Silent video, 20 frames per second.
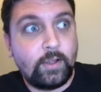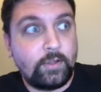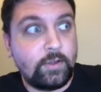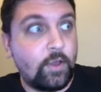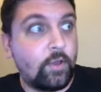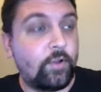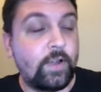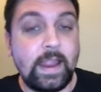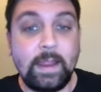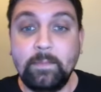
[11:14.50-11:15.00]

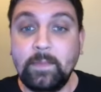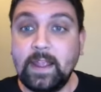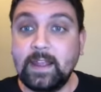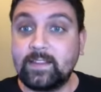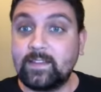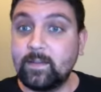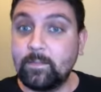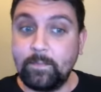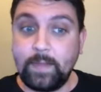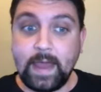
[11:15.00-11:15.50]
Notre Dame
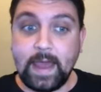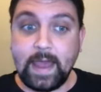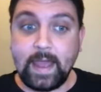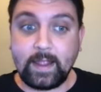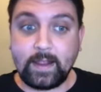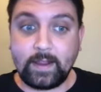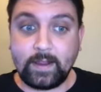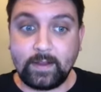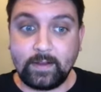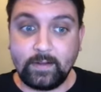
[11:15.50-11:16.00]
gets him
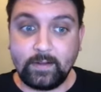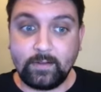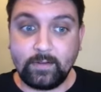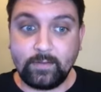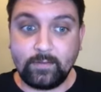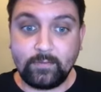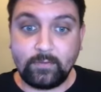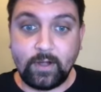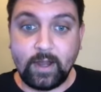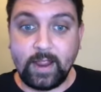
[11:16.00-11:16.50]
back,
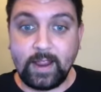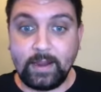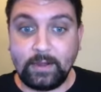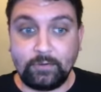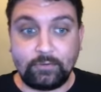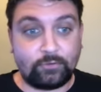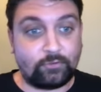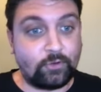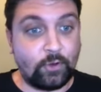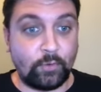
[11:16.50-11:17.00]

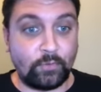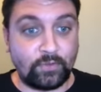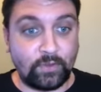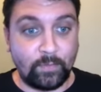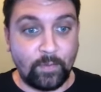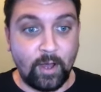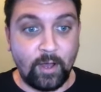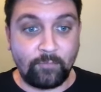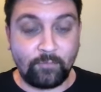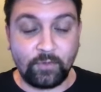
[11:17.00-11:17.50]
right? Shows
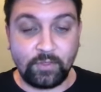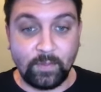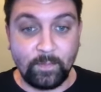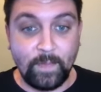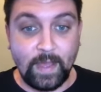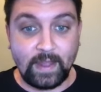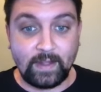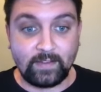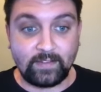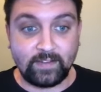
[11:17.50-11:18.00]
him off with the
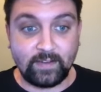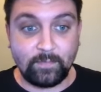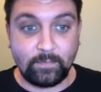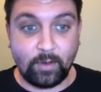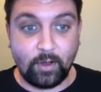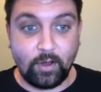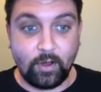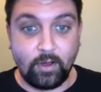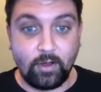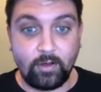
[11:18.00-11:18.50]
medicine
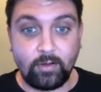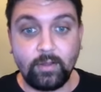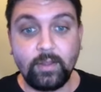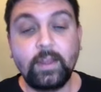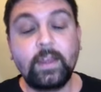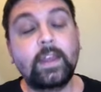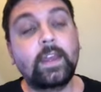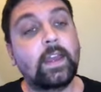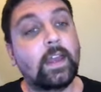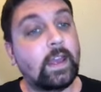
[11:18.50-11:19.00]

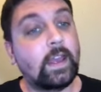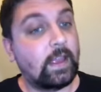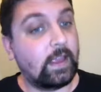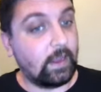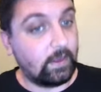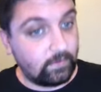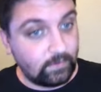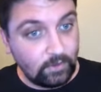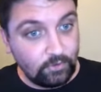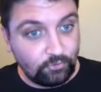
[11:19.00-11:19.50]
ball.
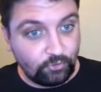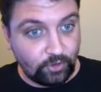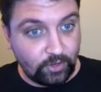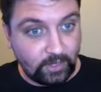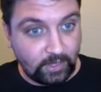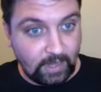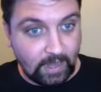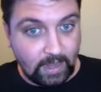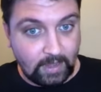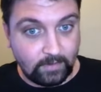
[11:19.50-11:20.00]
He's
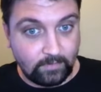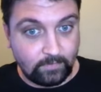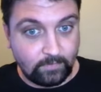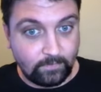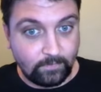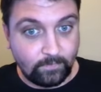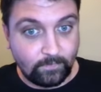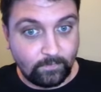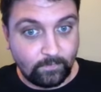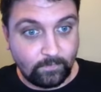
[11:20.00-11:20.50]
injured again,
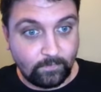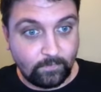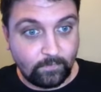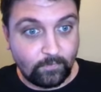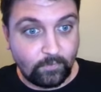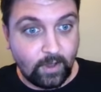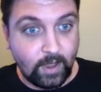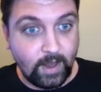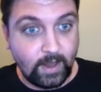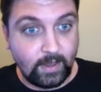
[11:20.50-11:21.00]

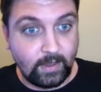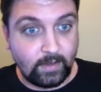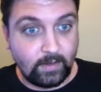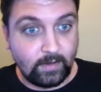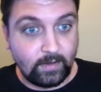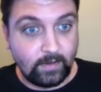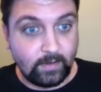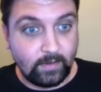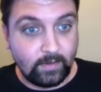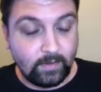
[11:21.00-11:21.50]
right?
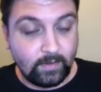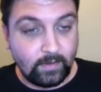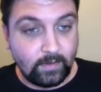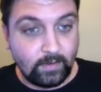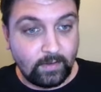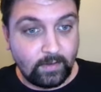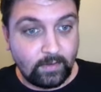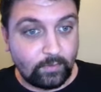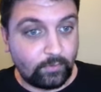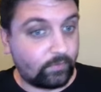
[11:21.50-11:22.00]

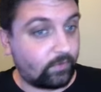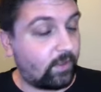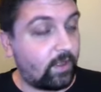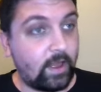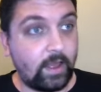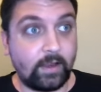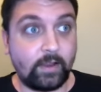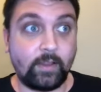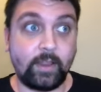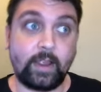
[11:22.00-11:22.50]
There's a
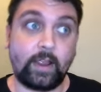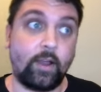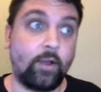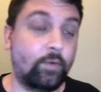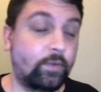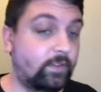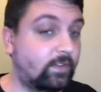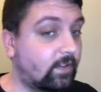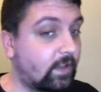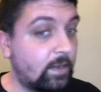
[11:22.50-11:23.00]
lot like,
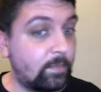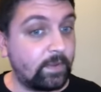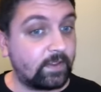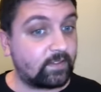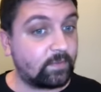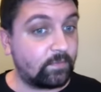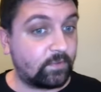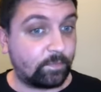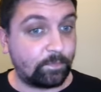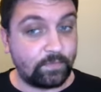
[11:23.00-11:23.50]
oh, he's going to
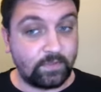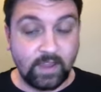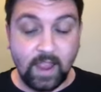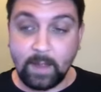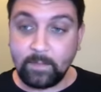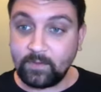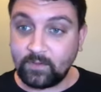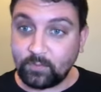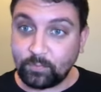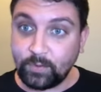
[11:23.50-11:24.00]
miss some
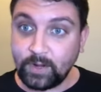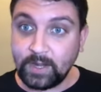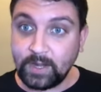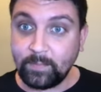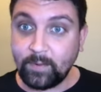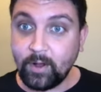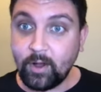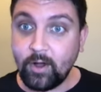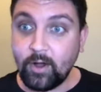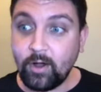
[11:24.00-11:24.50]
time in
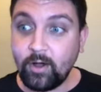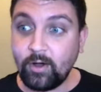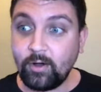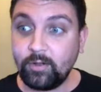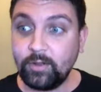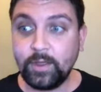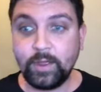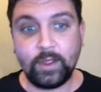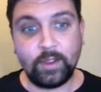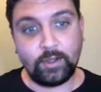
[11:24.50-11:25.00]
spring
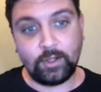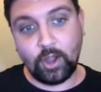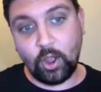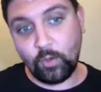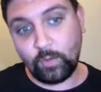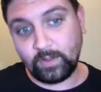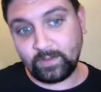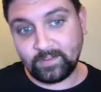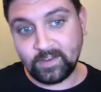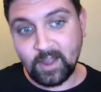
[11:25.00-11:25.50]
ball.
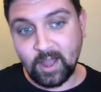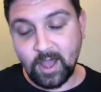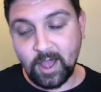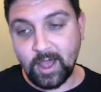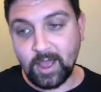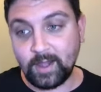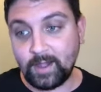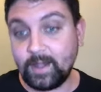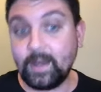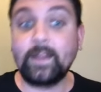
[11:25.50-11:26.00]
No, he's
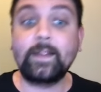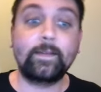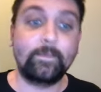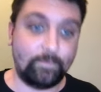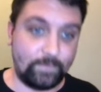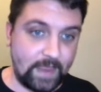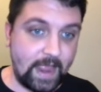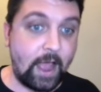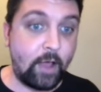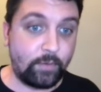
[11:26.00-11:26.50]
not.
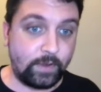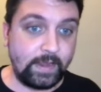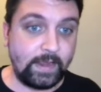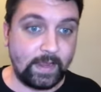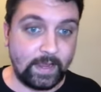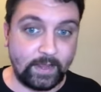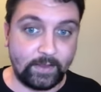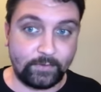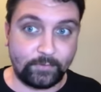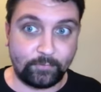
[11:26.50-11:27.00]
Now
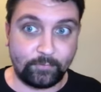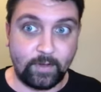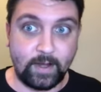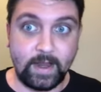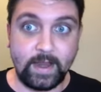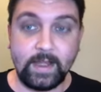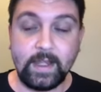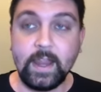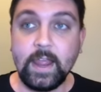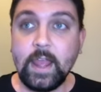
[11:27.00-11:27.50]
he is,
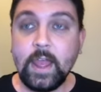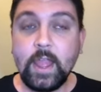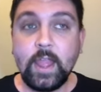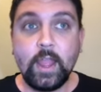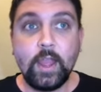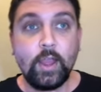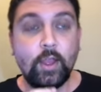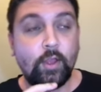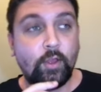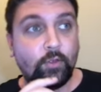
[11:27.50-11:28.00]
right?
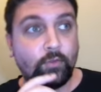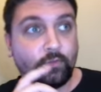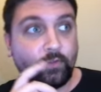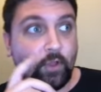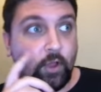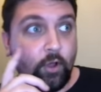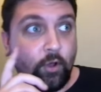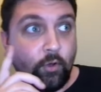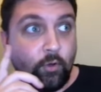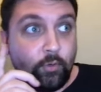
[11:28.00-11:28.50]

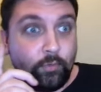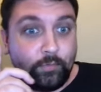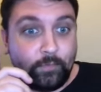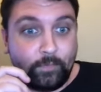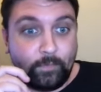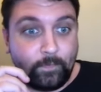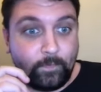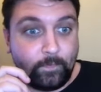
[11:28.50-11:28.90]
So